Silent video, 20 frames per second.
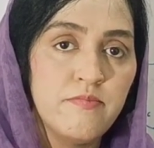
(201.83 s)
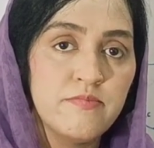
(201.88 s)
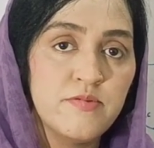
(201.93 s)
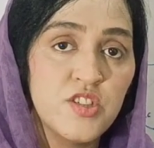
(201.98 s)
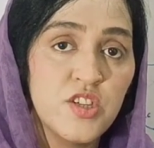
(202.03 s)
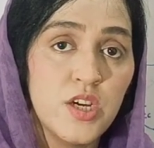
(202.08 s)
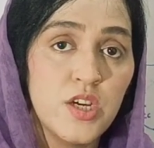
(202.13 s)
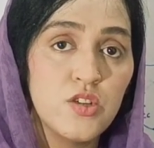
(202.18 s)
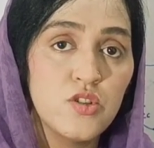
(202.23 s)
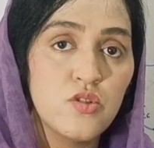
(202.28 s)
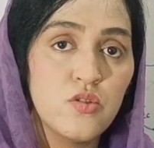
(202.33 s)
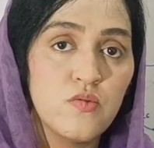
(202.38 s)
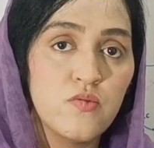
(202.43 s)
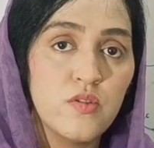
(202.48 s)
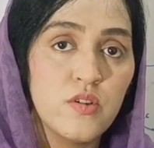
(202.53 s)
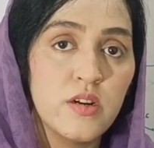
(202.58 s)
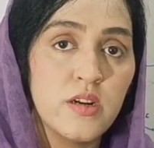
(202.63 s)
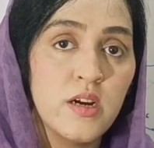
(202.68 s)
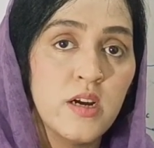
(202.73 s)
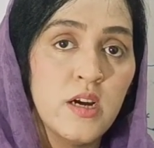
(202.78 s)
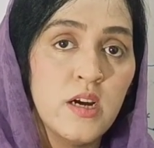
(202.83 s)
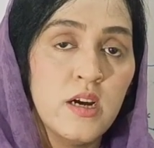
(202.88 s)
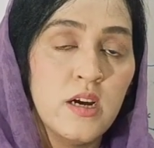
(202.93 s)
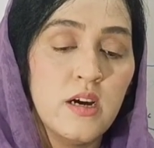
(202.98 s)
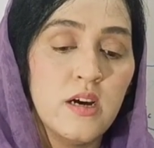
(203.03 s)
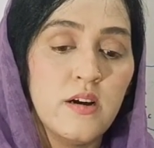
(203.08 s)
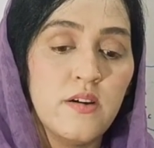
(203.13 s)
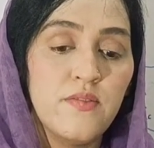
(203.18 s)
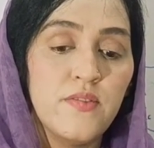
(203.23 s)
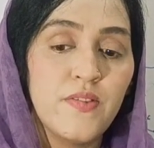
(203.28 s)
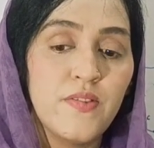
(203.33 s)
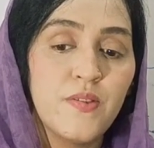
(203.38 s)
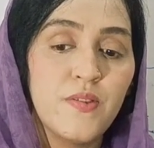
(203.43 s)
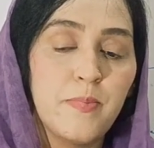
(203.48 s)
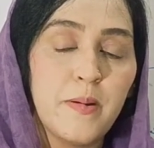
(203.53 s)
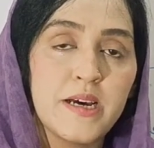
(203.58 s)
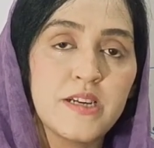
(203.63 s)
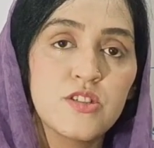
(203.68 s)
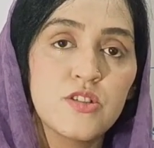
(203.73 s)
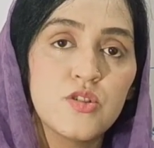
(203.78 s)
changed over with the
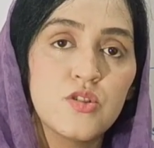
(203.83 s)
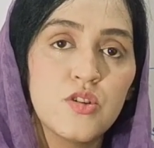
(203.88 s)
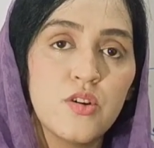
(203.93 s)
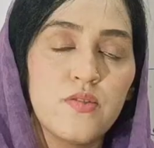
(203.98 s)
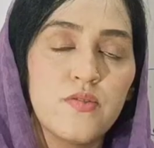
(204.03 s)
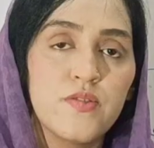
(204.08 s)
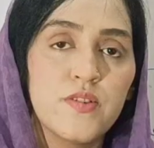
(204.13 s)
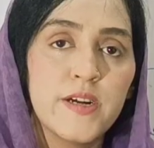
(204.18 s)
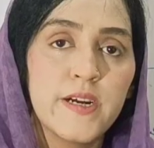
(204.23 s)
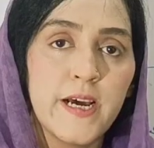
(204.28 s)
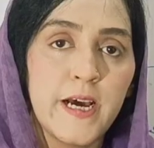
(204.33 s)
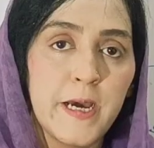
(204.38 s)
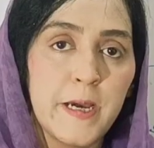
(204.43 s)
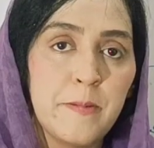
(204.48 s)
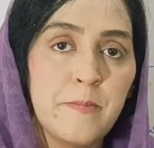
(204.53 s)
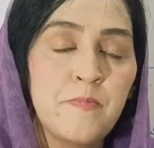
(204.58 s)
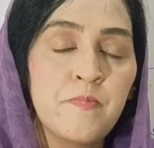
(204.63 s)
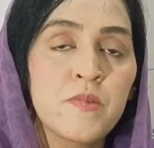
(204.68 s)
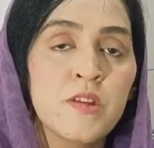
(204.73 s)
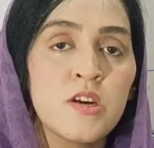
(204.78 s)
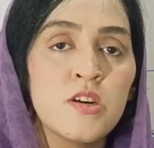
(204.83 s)
passage of time.